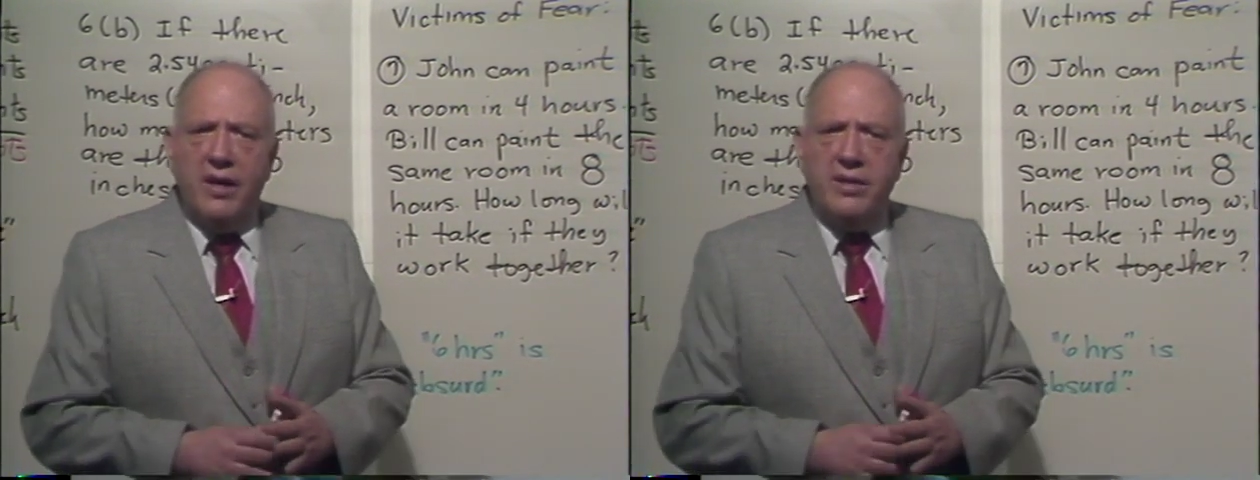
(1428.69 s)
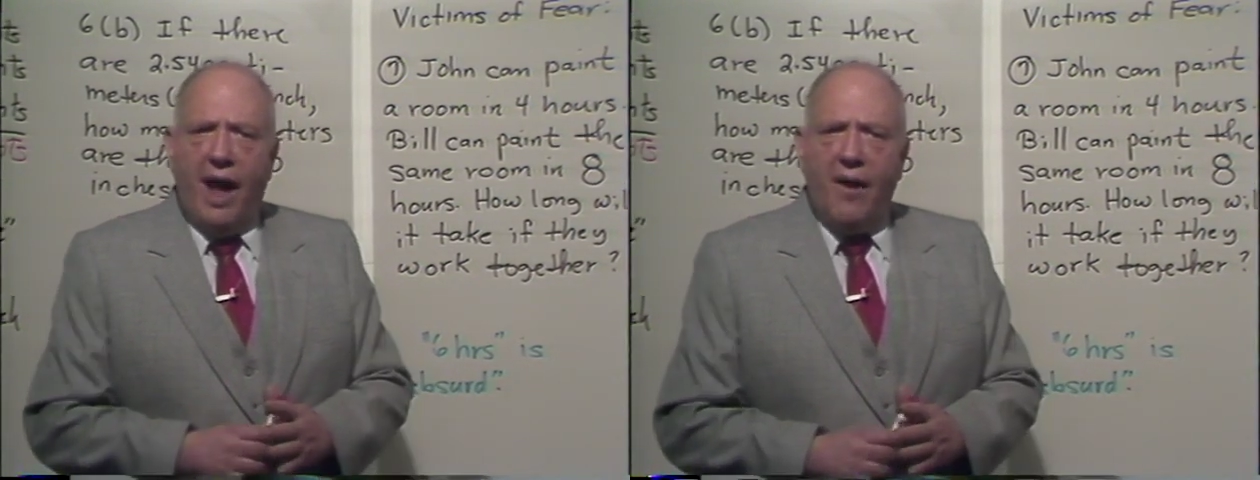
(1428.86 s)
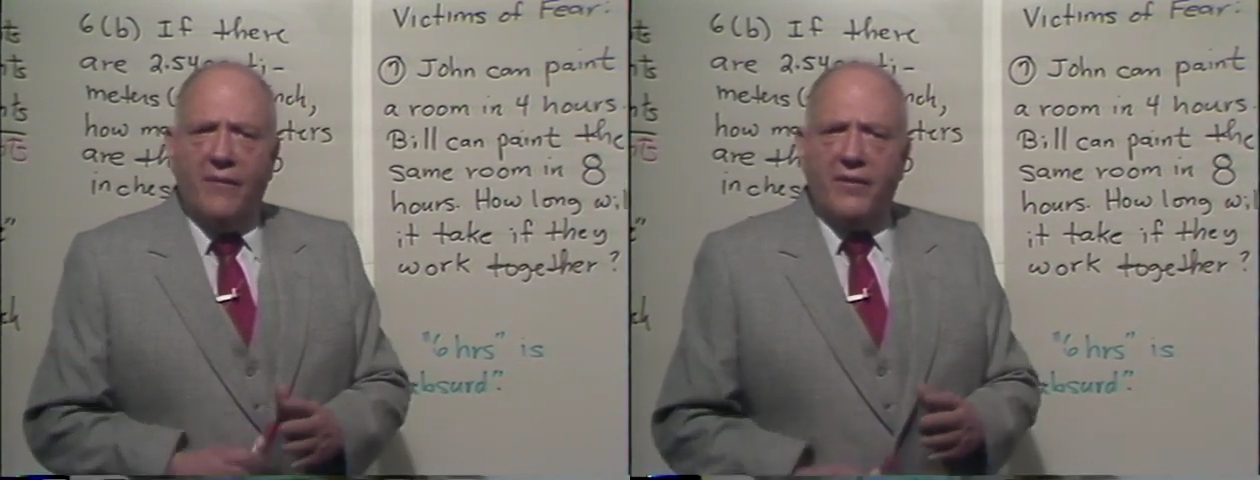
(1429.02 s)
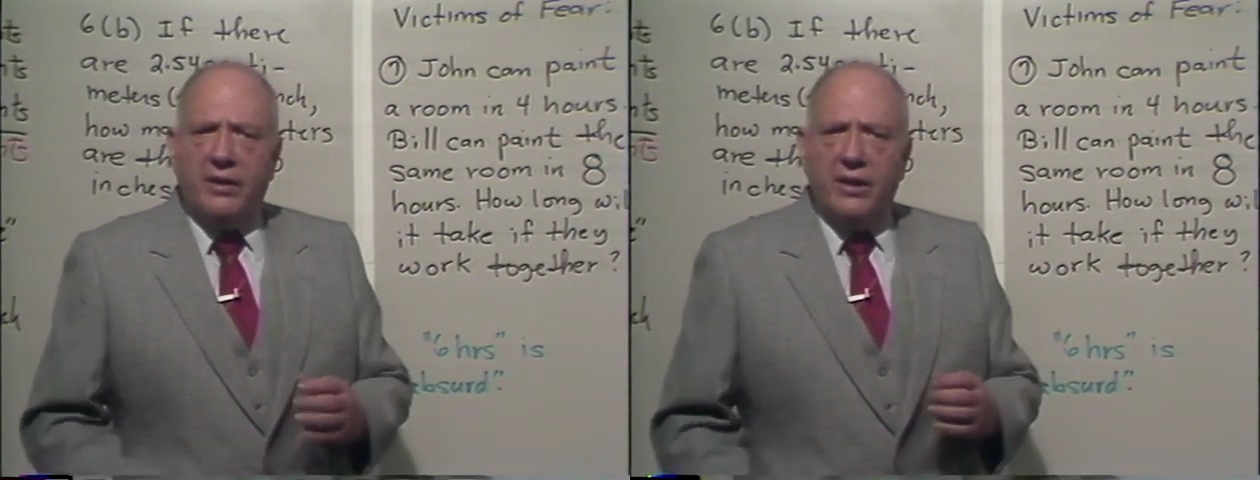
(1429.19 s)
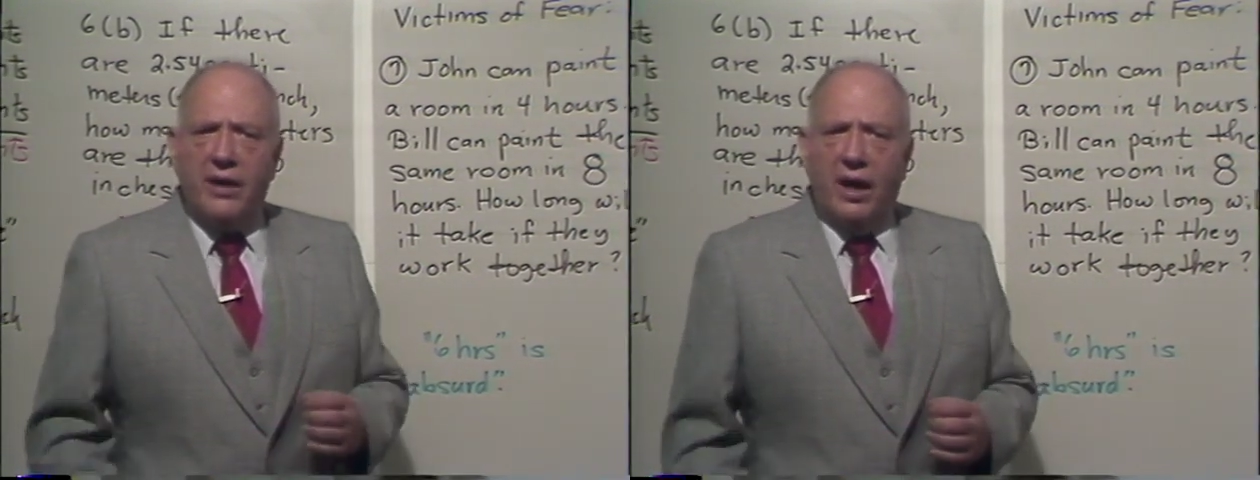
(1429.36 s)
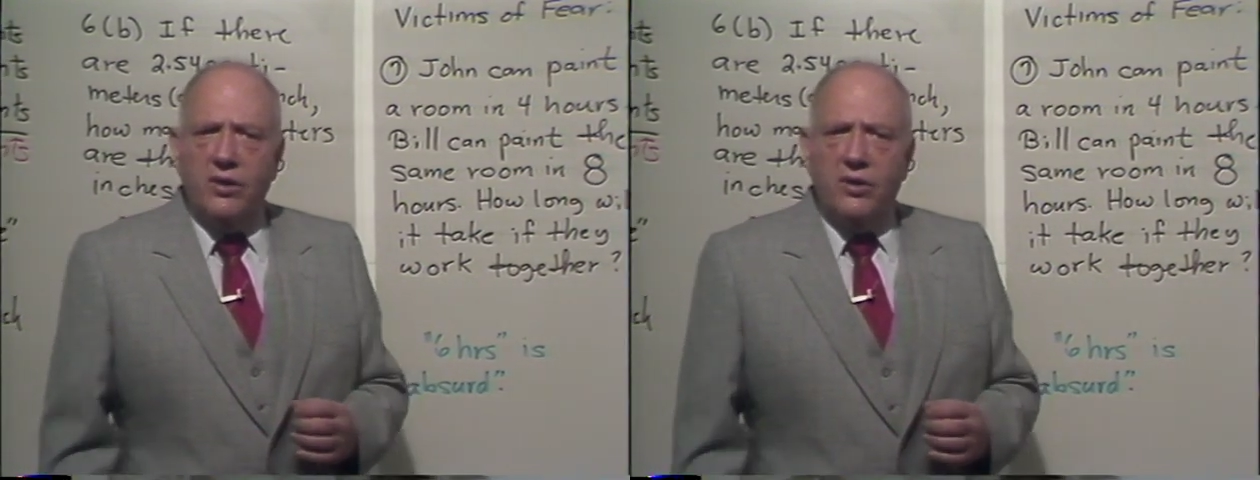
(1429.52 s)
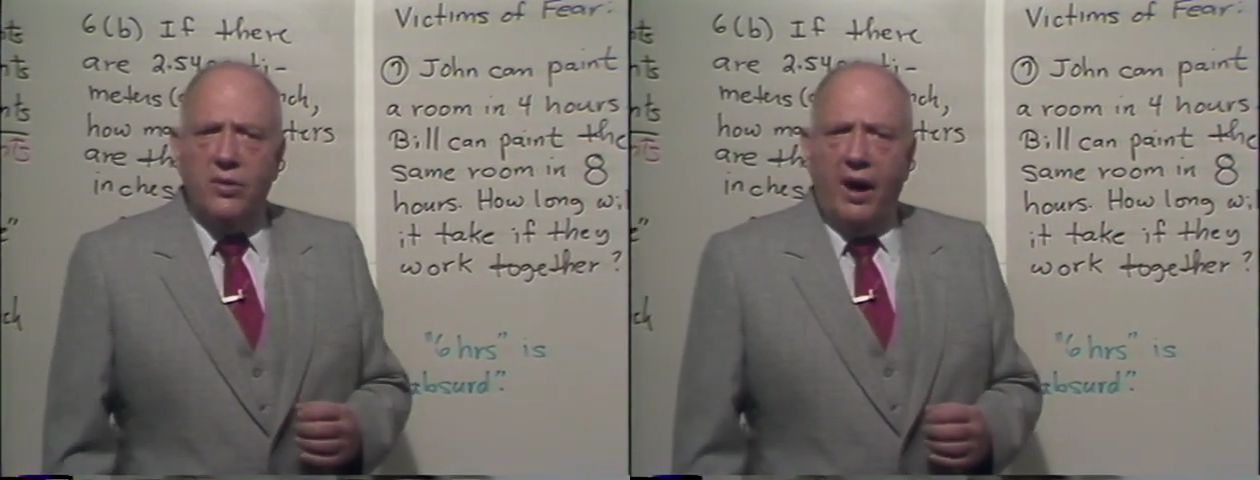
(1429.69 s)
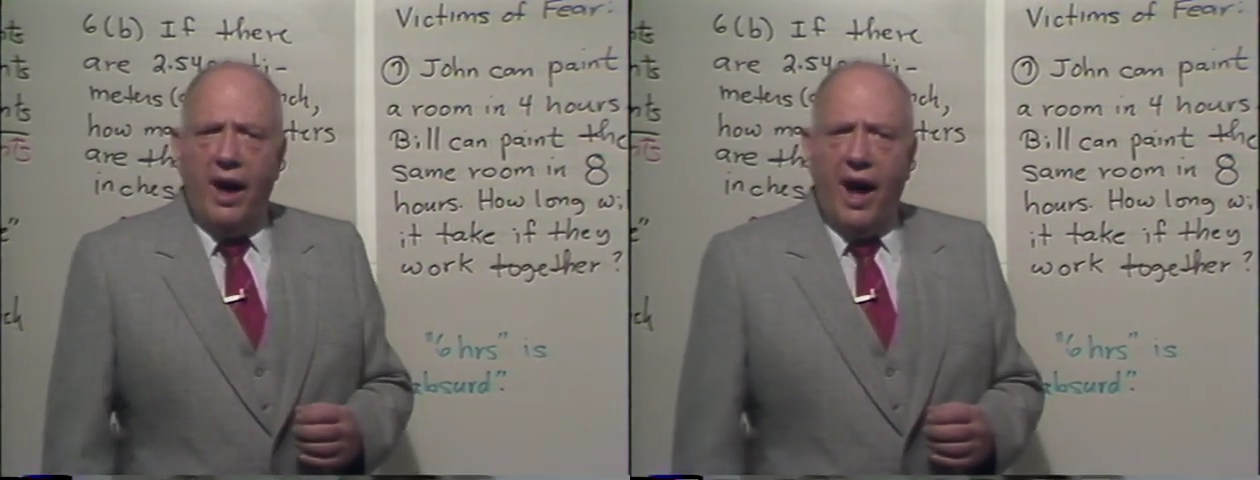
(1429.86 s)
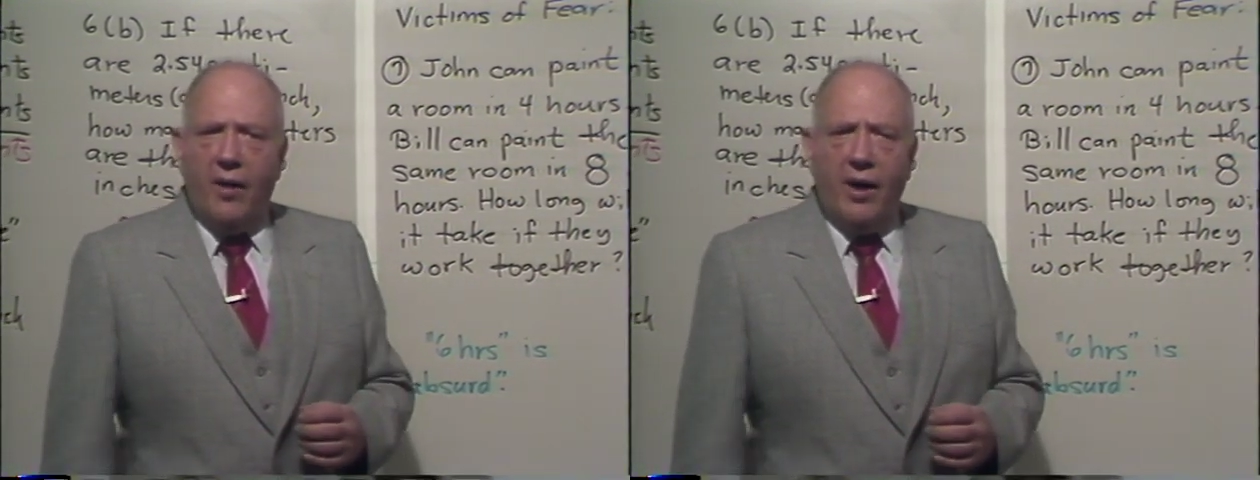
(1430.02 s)
Now I've got to tell you
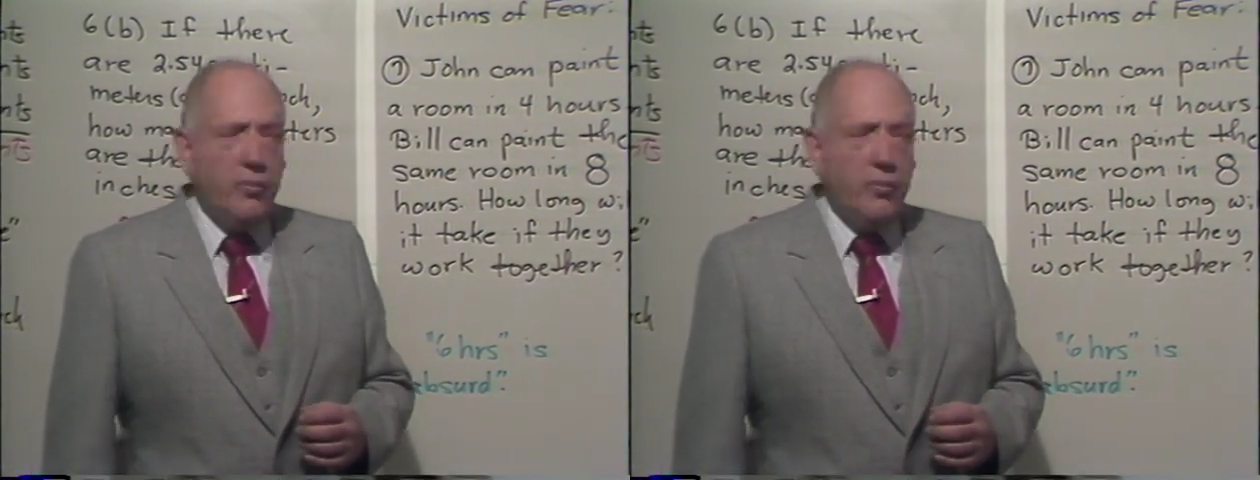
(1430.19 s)
how